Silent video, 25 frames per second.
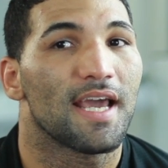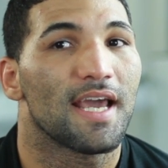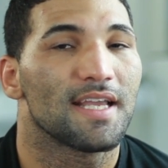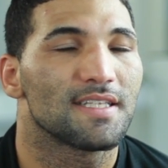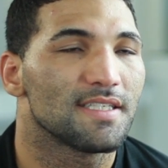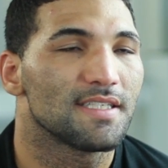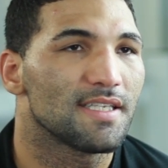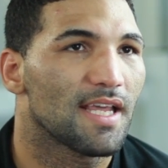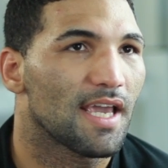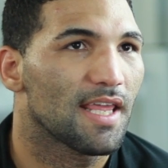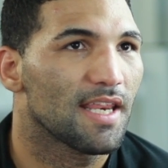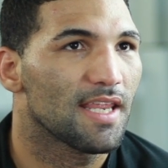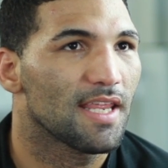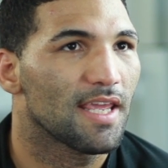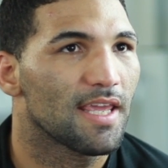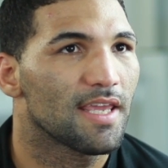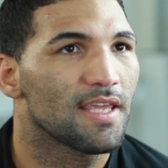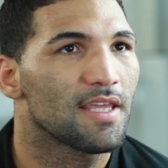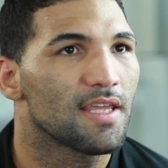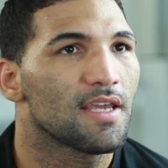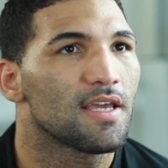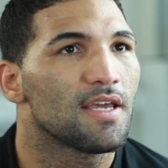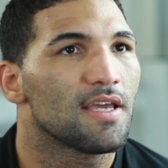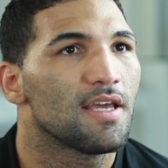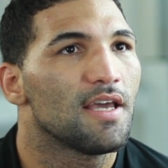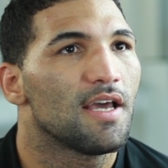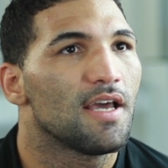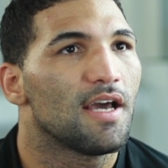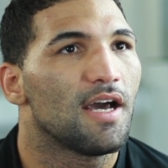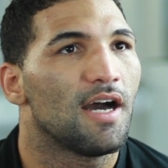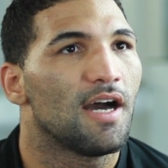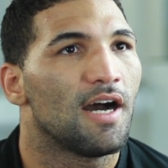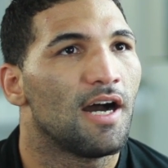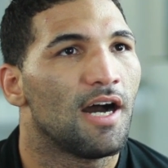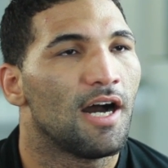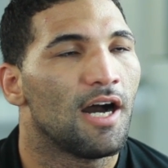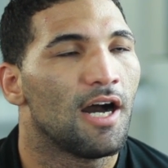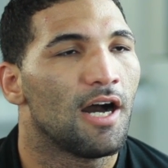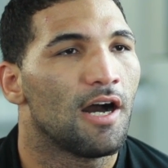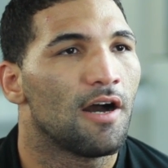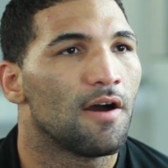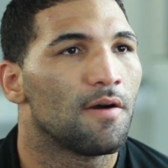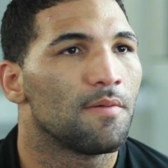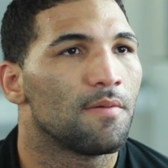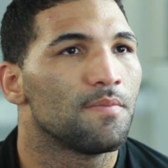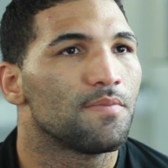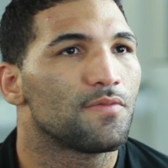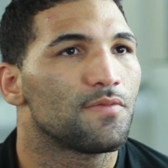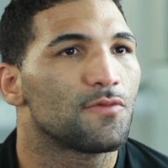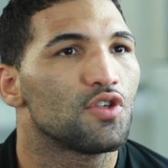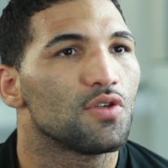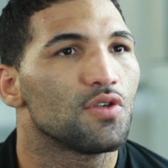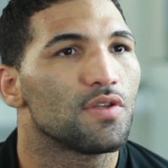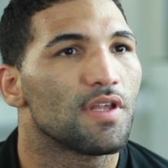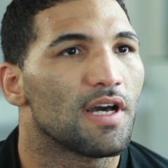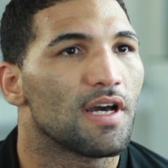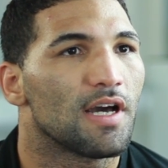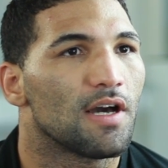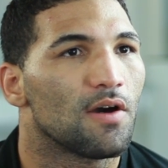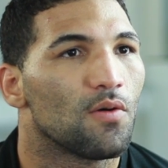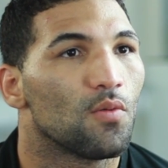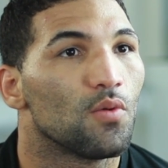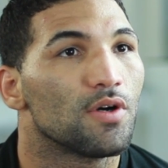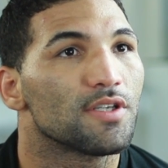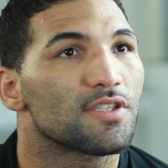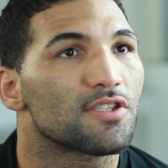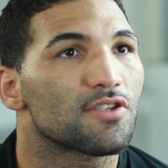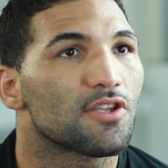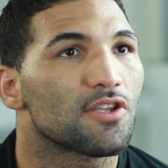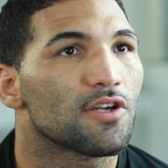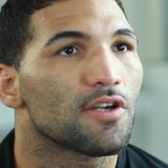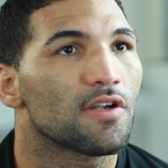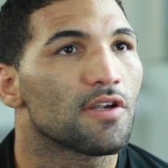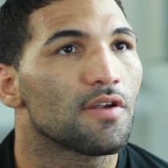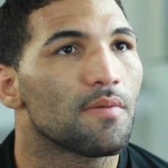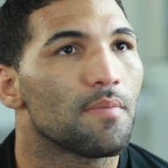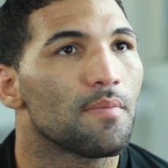1998 to the Worcester,